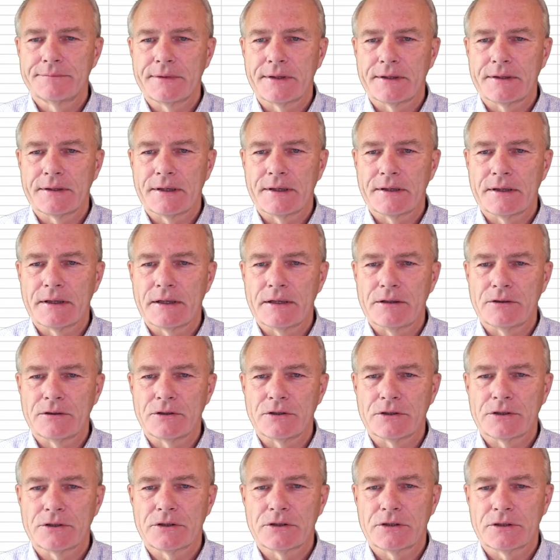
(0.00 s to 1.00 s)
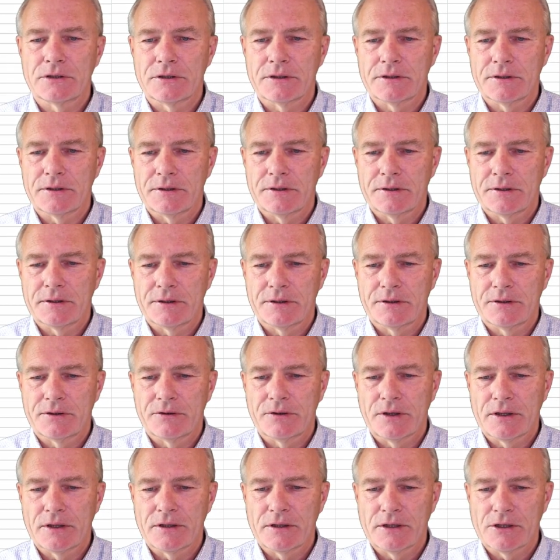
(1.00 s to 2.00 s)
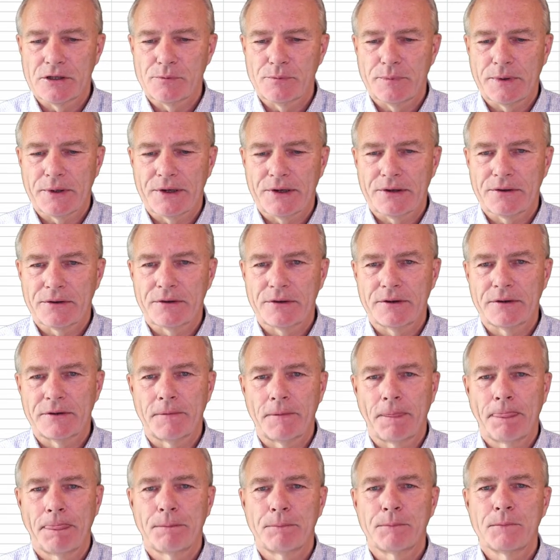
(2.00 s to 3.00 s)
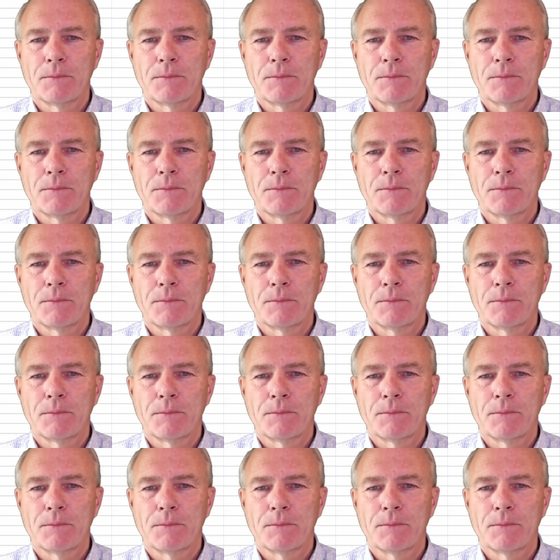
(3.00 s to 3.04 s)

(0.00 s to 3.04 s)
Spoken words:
I'll just take this part and